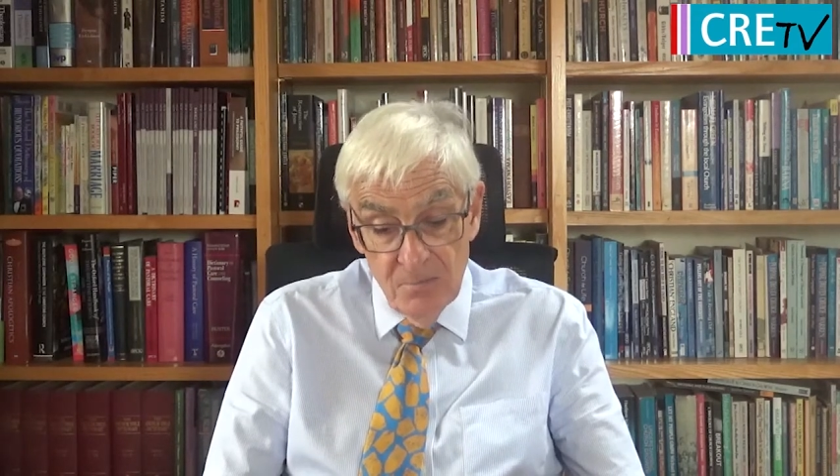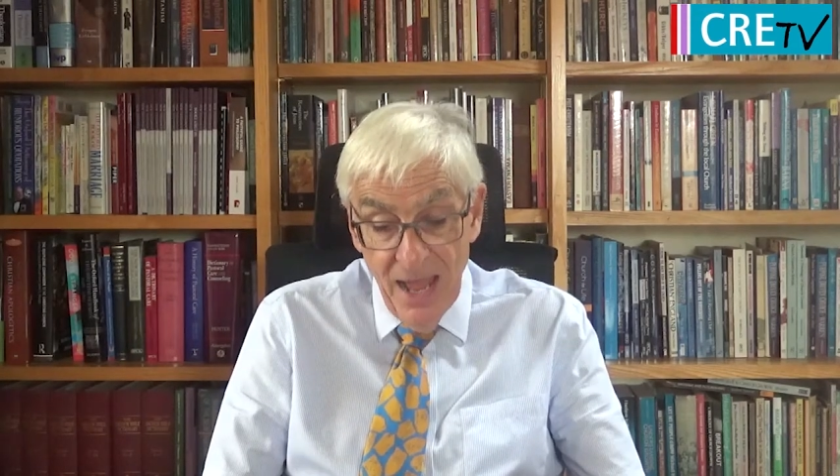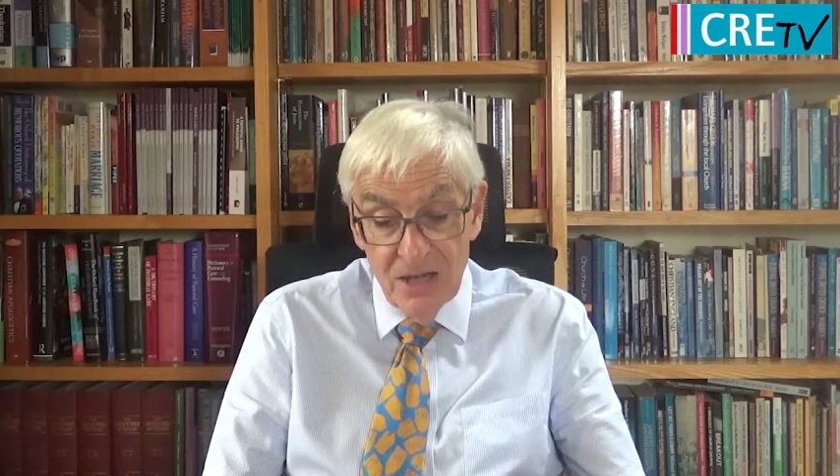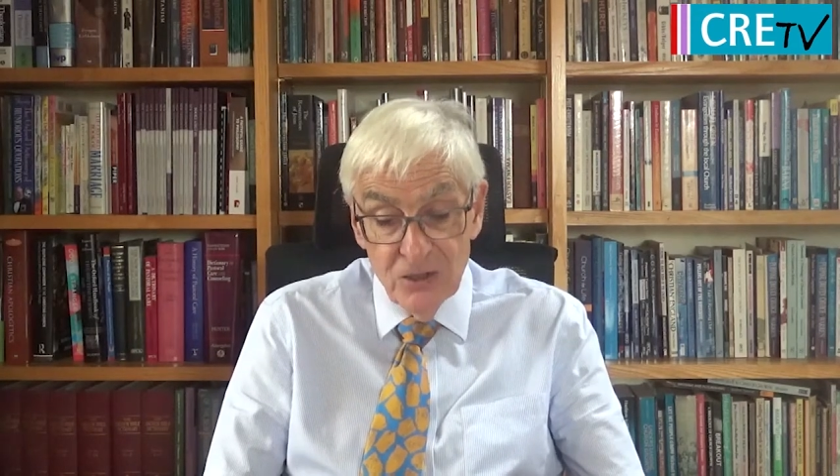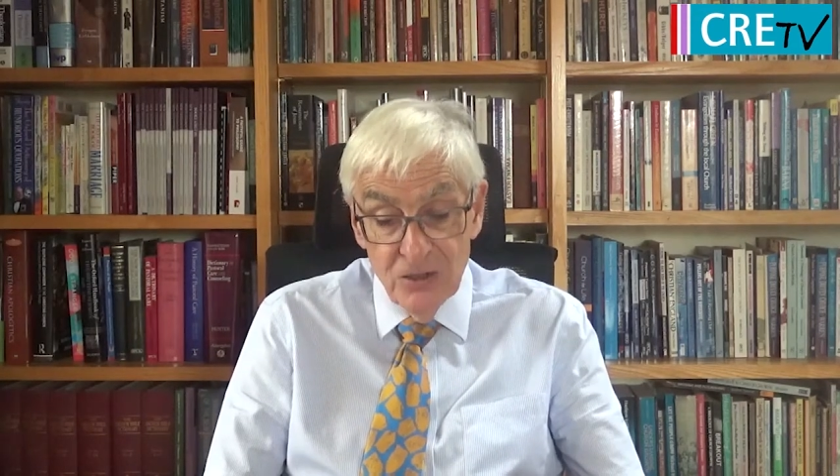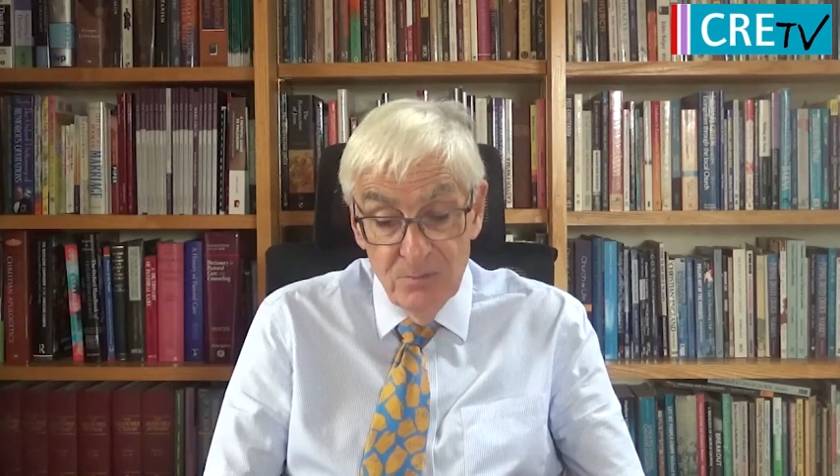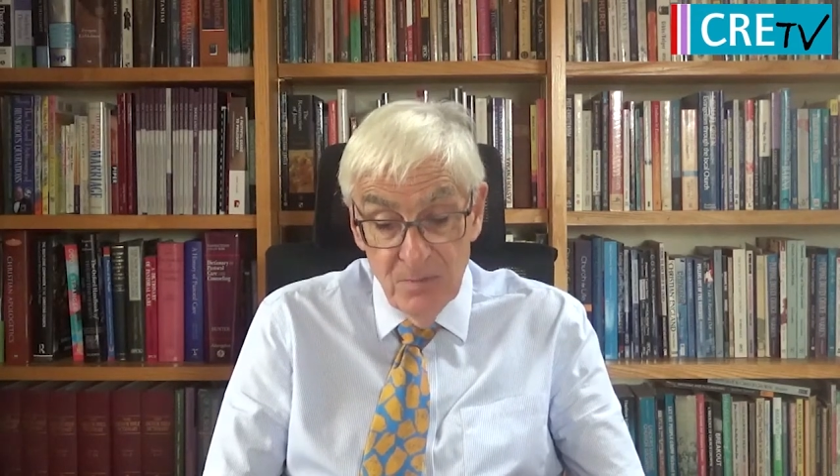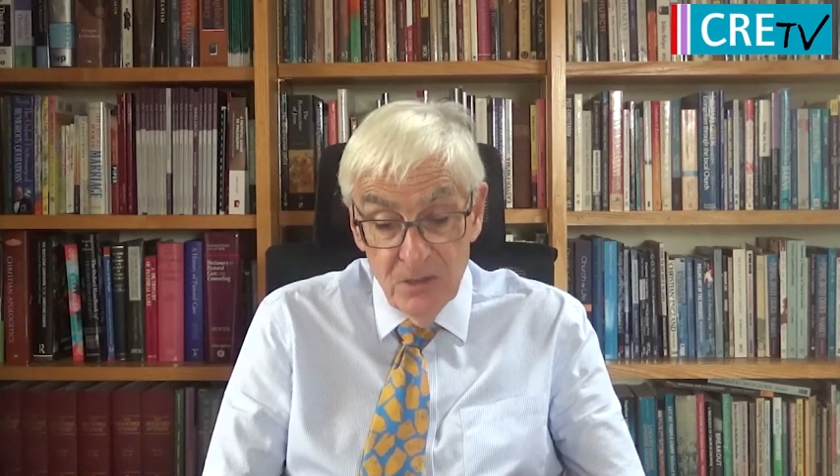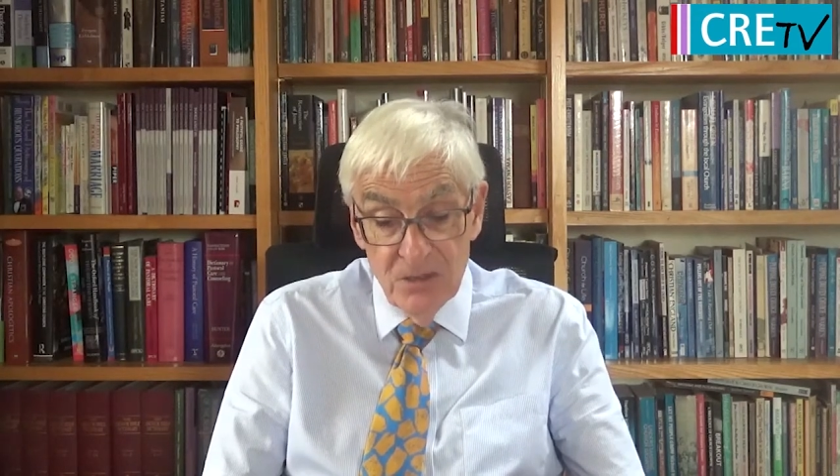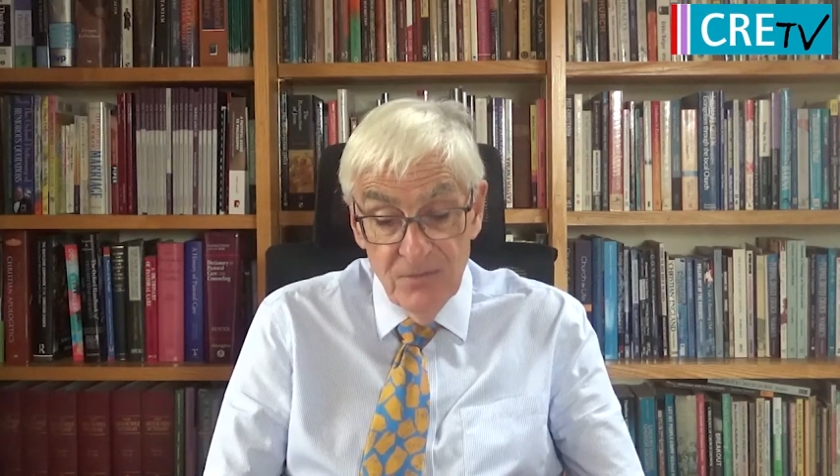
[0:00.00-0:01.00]
Passion
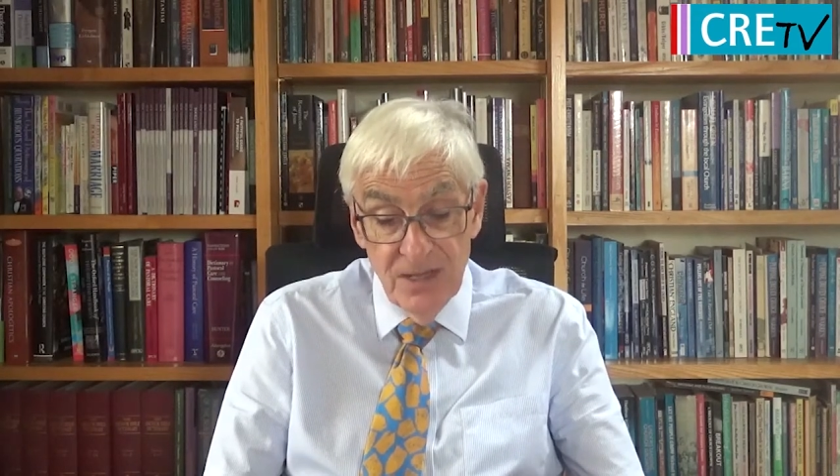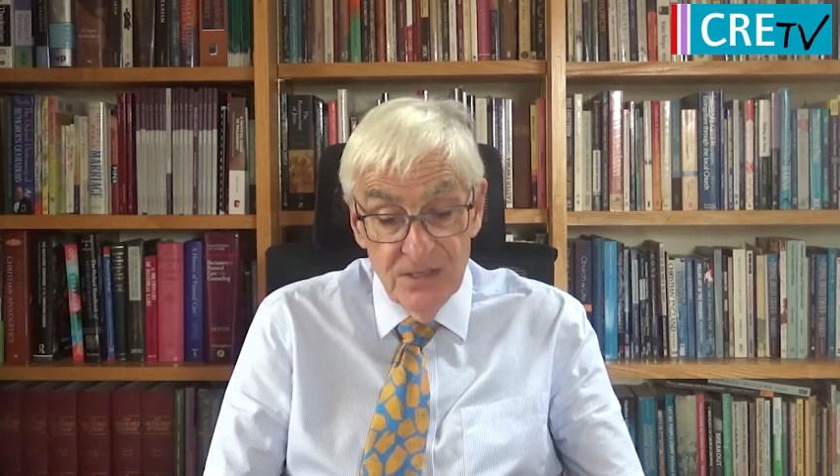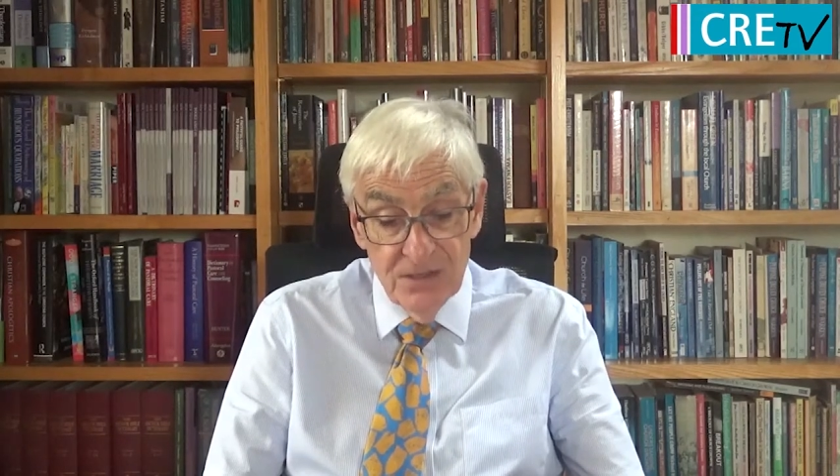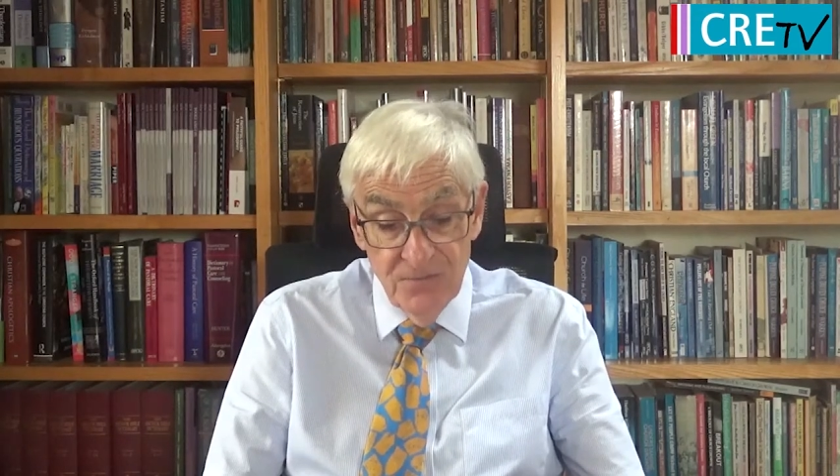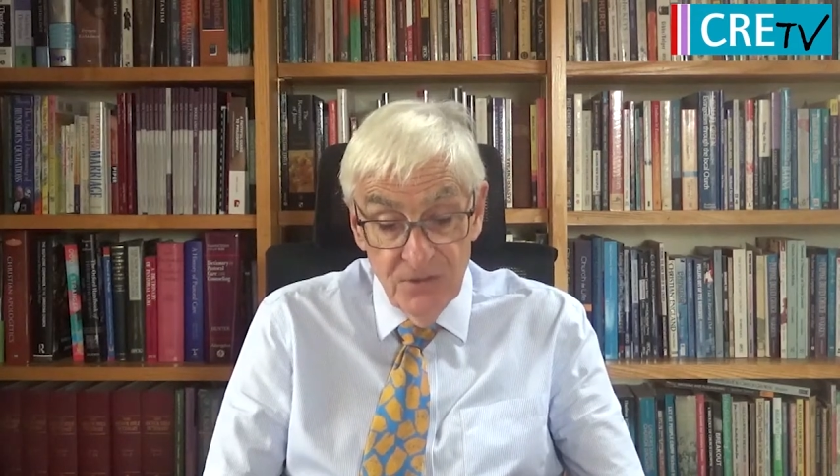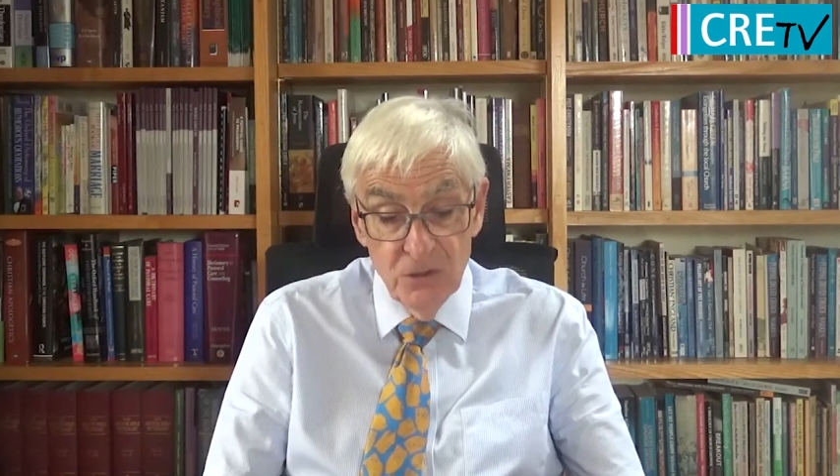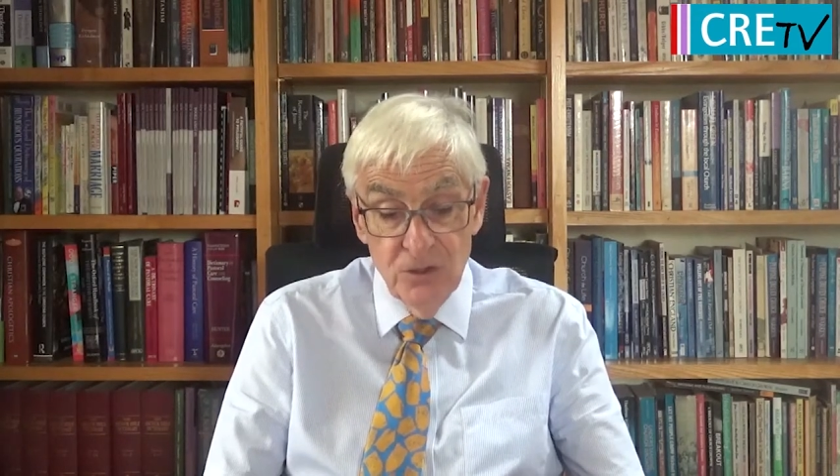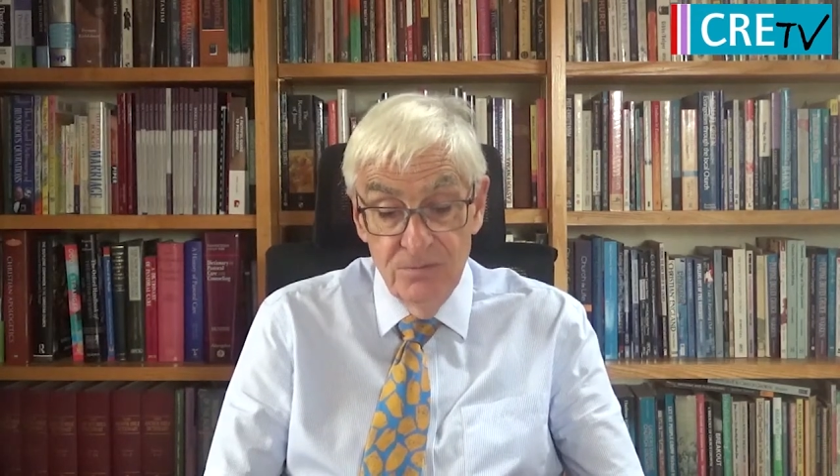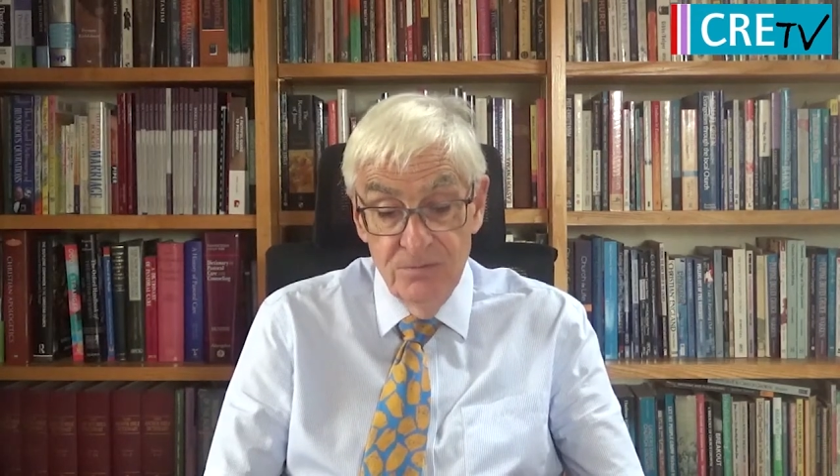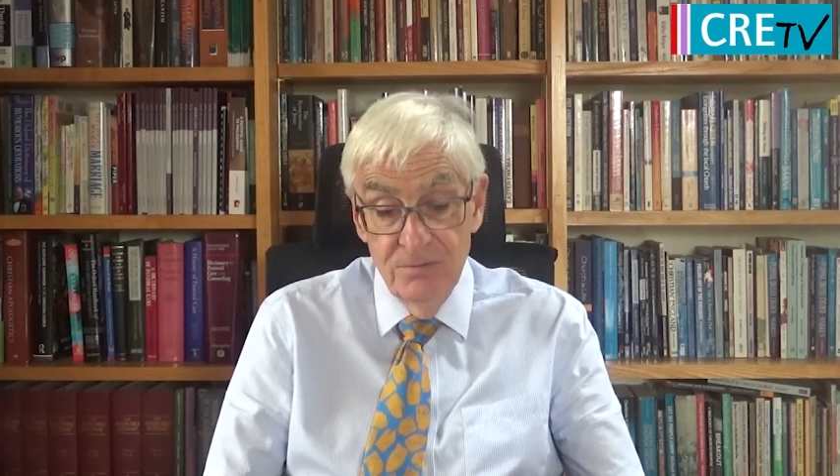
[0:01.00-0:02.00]
motivates vision.